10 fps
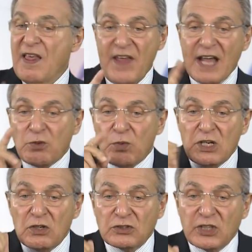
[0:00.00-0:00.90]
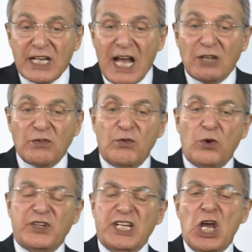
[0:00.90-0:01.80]
That will not account
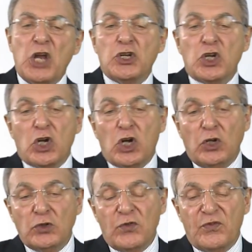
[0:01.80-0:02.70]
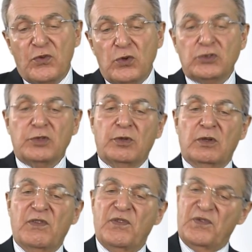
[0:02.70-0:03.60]
for the
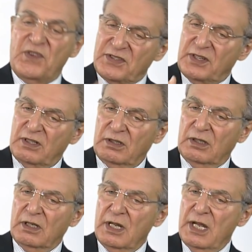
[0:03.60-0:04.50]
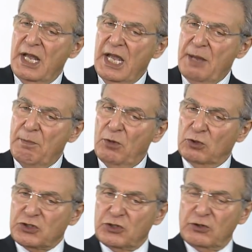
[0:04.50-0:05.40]
uncomfortable physical,
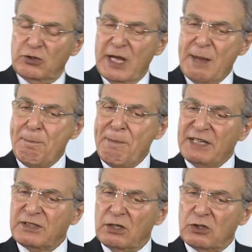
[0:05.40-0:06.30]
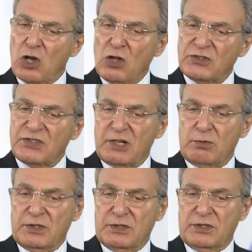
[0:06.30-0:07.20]
emotional, and mental
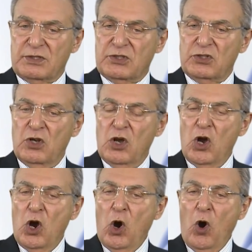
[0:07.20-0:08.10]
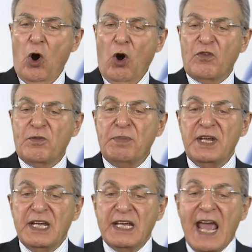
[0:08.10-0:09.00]
consequences of
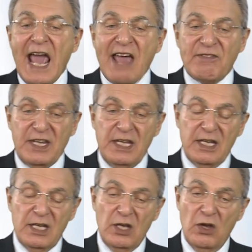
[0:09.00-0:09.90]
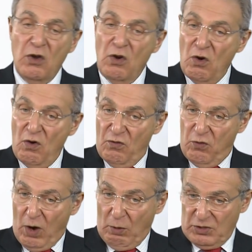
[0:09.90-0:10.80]
being heavy
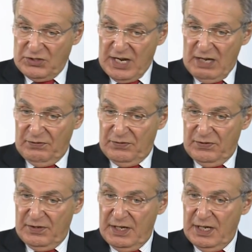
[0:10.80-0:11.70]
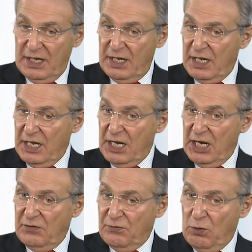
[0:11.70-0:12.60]
for ourselves
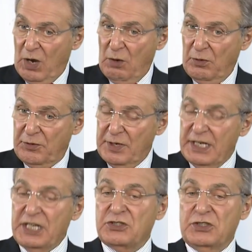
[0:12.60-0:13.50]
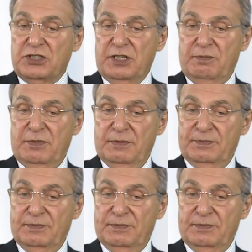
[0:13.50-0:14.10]
and for our relationship.